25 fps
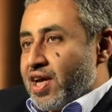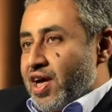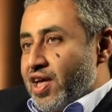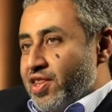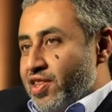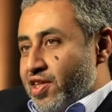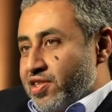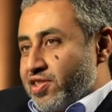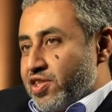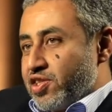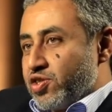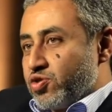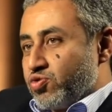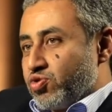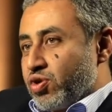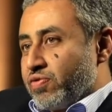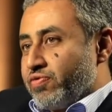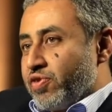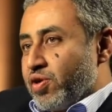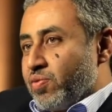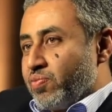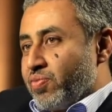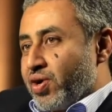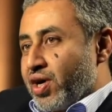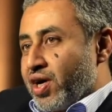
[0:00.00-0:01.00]
And this is
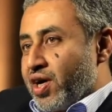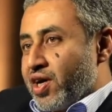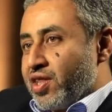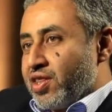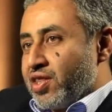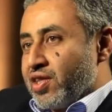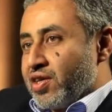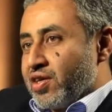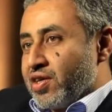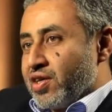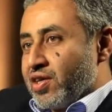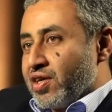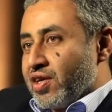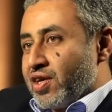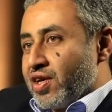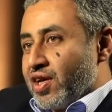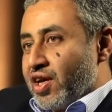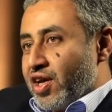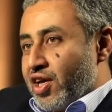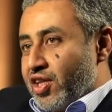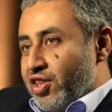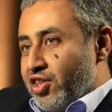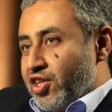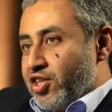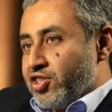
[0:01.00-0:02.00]
driven by the
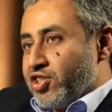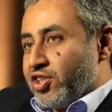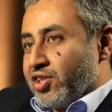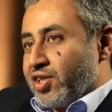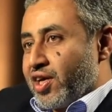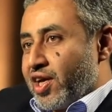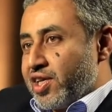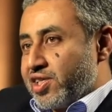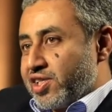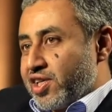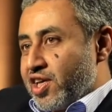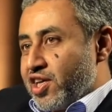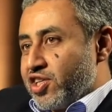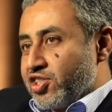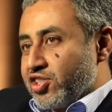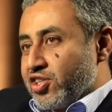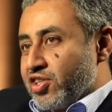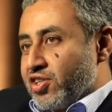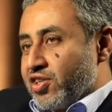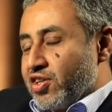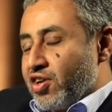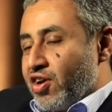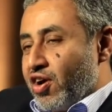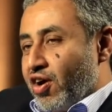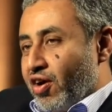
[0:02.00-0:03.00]

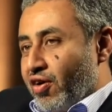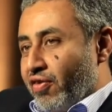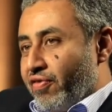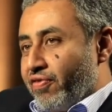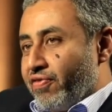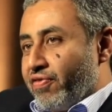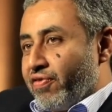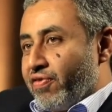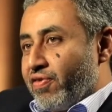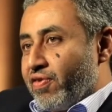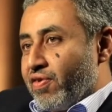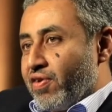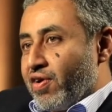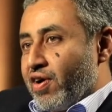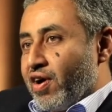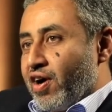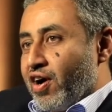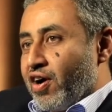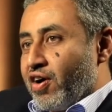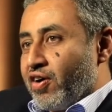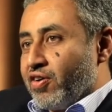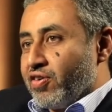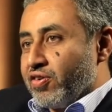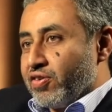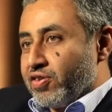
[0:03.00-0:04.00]
digitization of
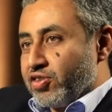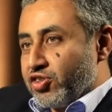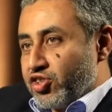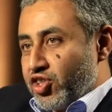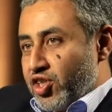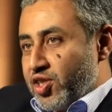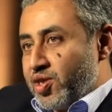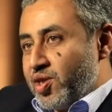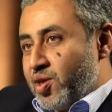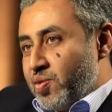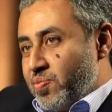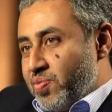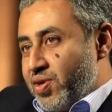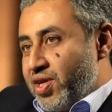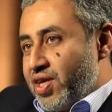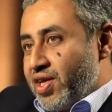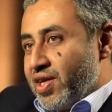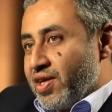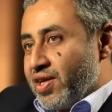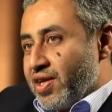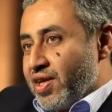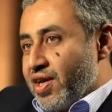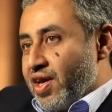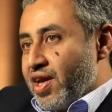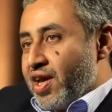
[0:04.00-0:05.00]
our GDP.
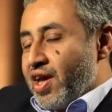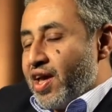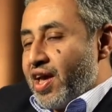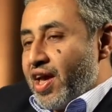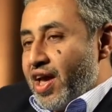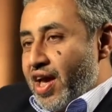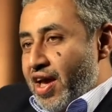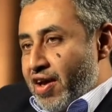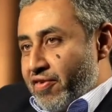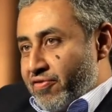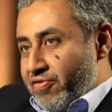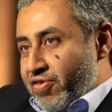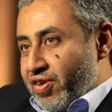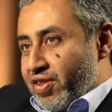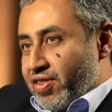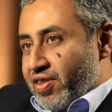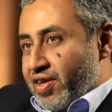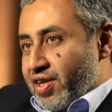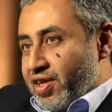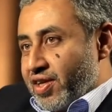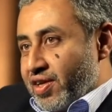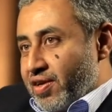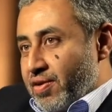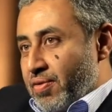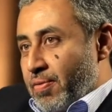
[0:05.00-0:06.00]

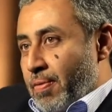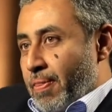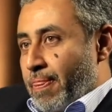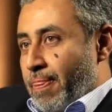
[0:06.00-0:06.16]
Everything